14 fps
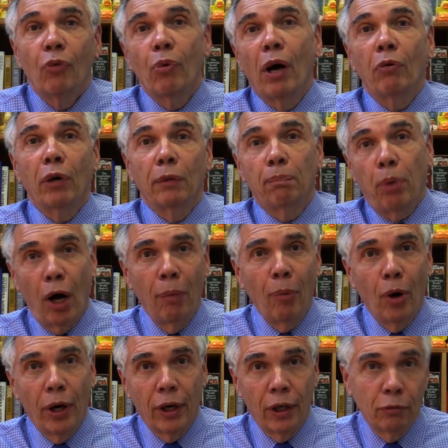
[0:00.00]
Well, when palm
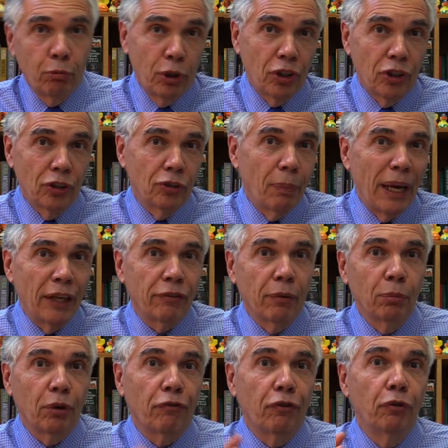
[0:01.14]
oil, which is made
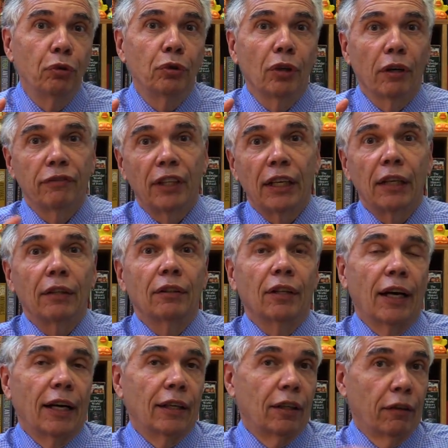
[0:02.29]
from the fruit of the
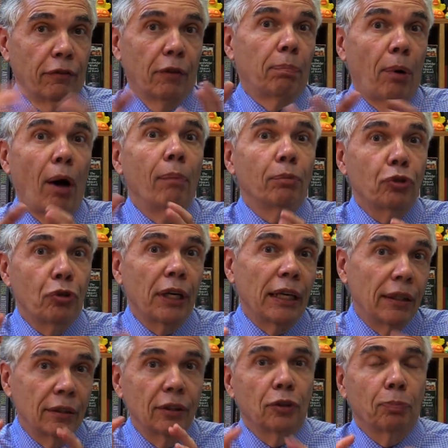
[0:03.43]
uh, of a palm
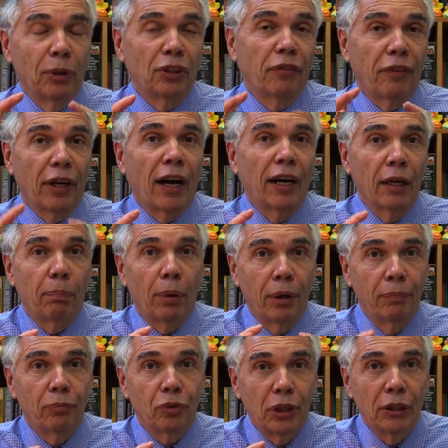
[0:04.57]
tree, the specific kind of
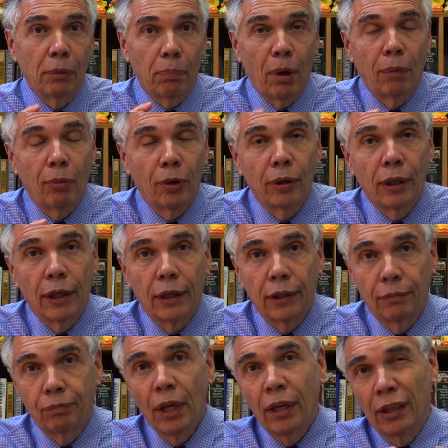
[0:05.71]
palm tree, the palm
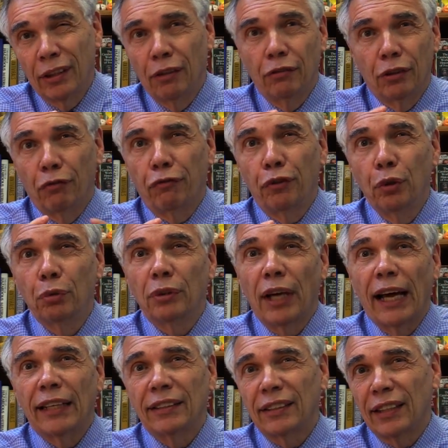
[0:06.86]
uh, the, the fruit
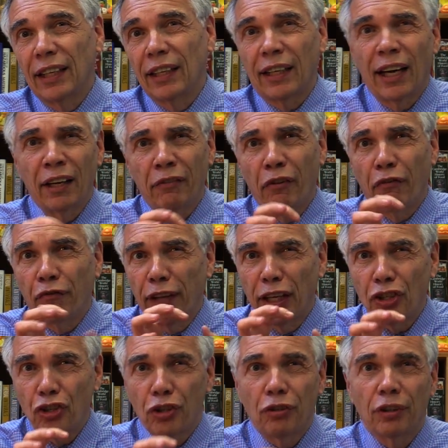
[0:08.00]
has uh, kind of a
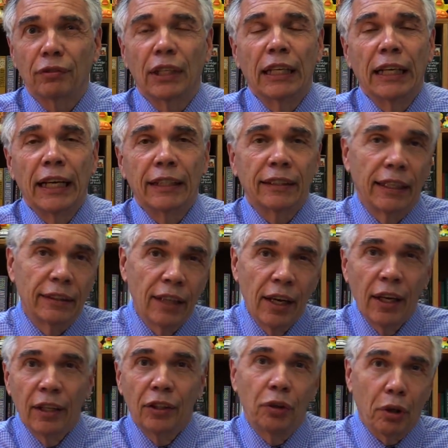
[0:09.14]
flesh in it, and
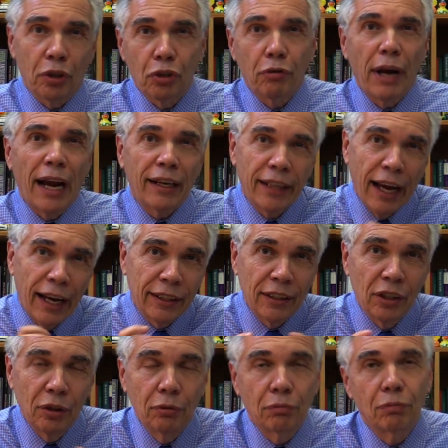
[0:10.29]
you extract that
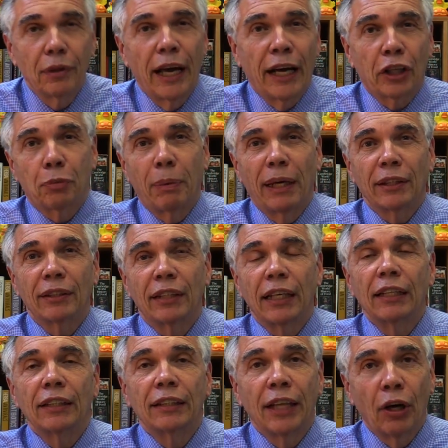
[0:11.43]
and you express
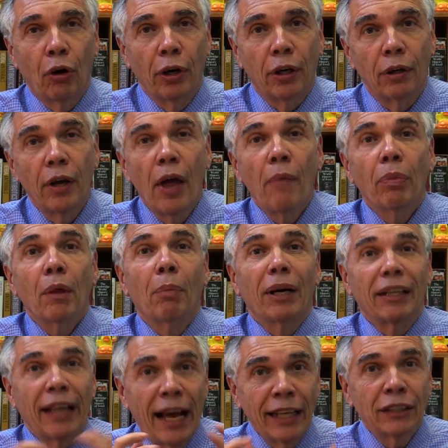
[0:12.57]
the the oil, but
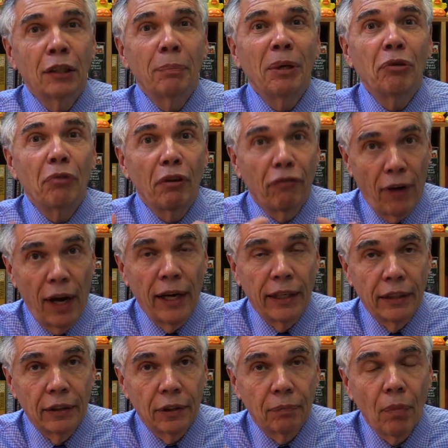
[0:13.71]
it has to be
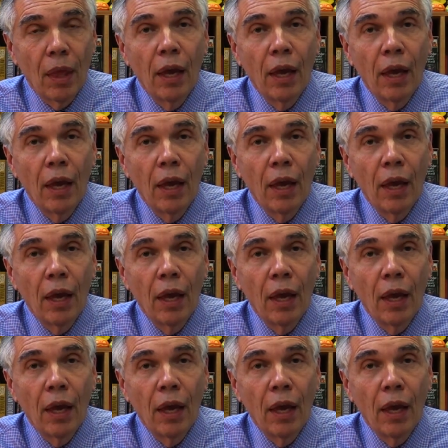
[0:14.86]
refined.